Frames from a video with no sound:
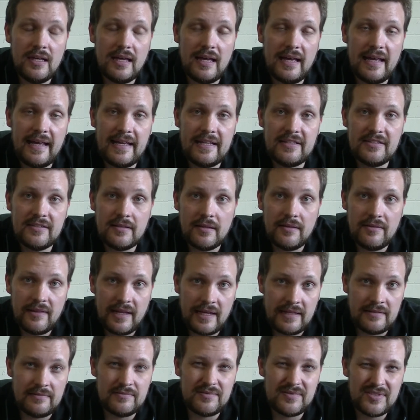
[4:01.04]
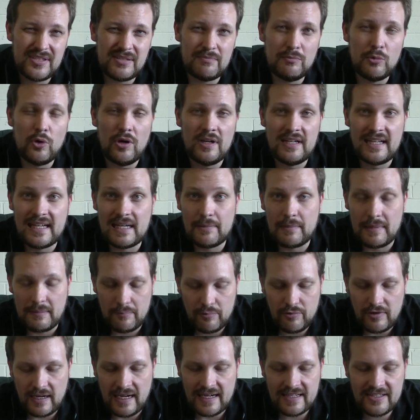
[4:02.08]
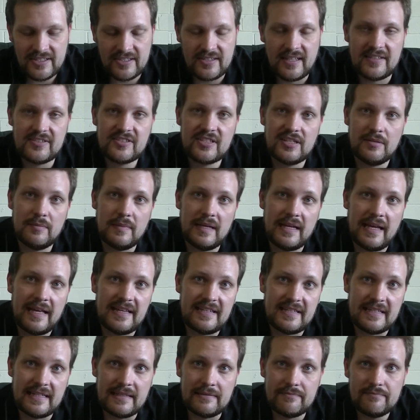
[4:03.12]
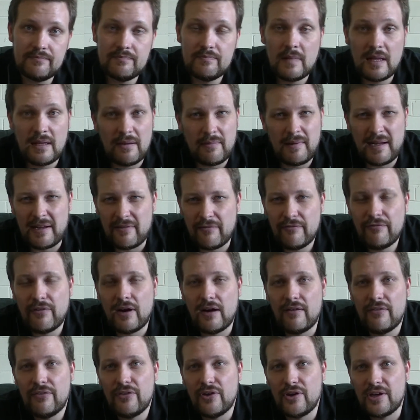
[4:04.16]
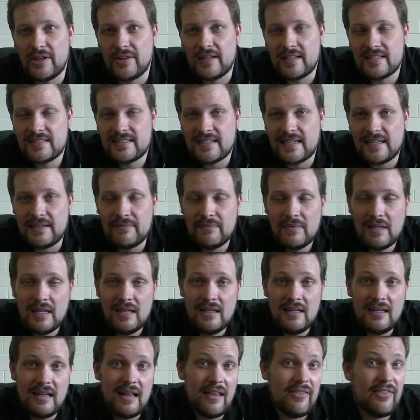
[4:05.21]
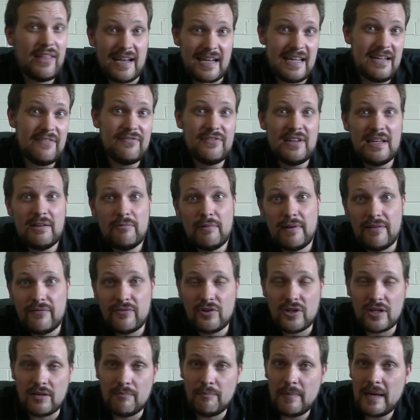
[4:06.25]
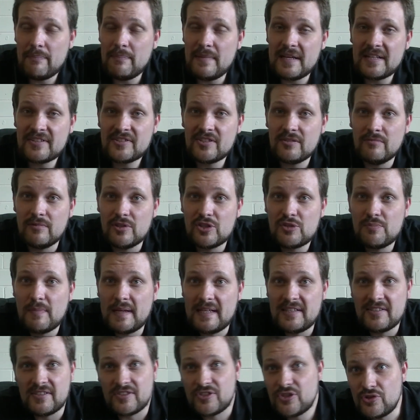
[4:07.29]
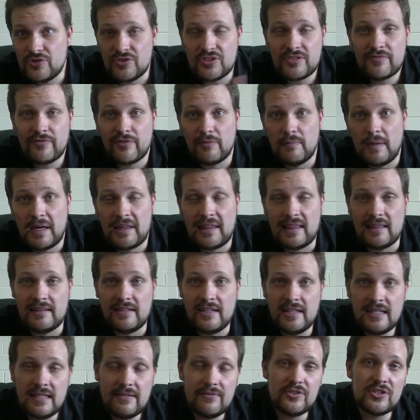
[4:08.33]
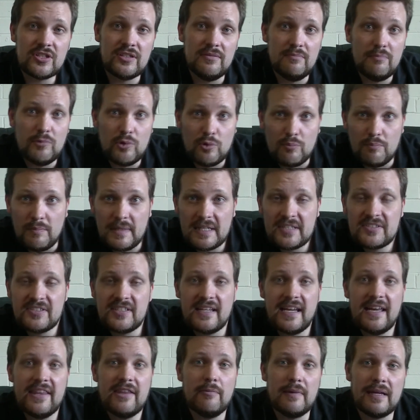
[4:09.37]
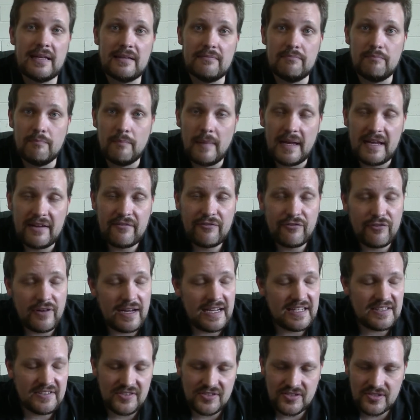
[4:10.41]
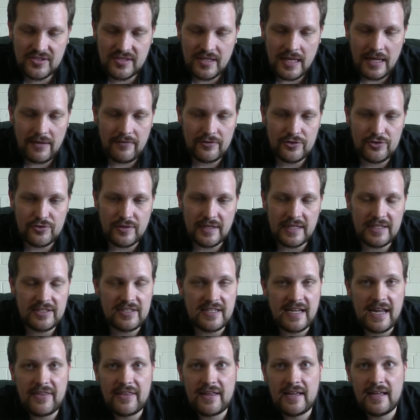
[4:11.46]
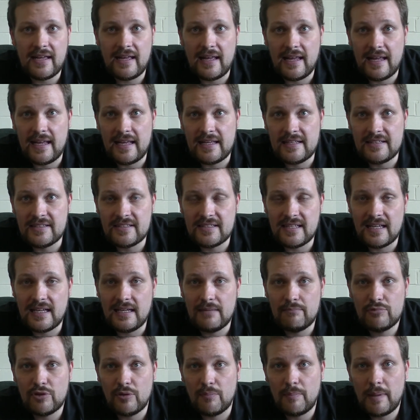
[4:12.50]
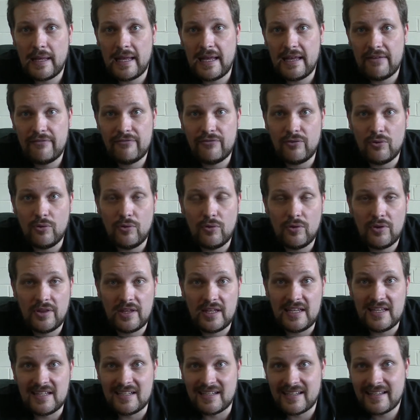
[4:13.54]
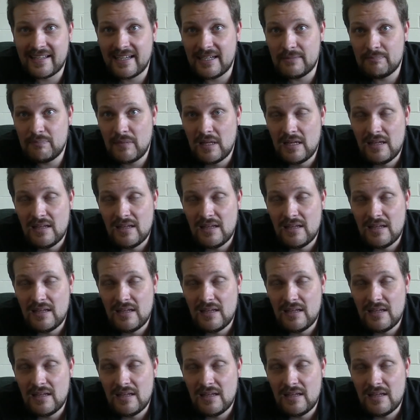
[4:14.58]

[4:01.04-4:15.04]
and then some more anatomy cracks, and that's going to be ending at around 5:30 that day. That evening, we've got a med mixer, which means the students from other year levels can all mix together. We can make friends, have a drink together, and prepare for the year to come.